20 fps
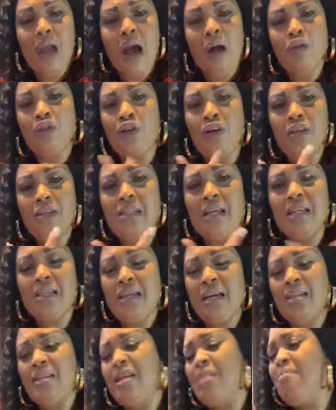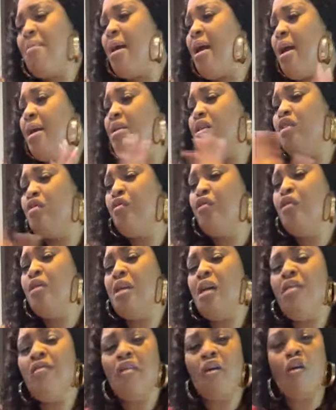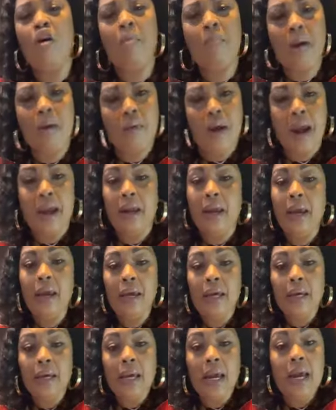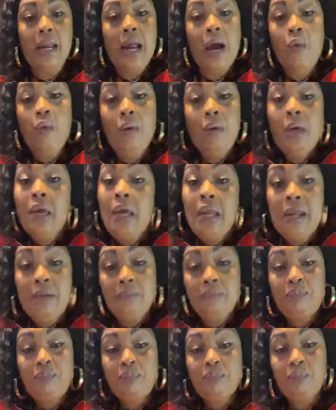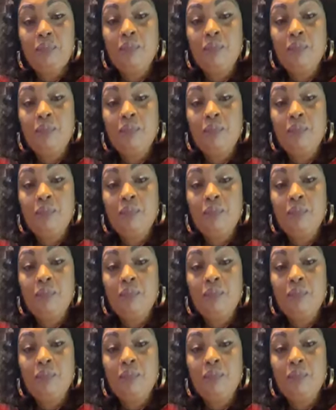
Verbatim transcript: I'll just taste it and say, man, this food didn't even come out right, and I won't eat it.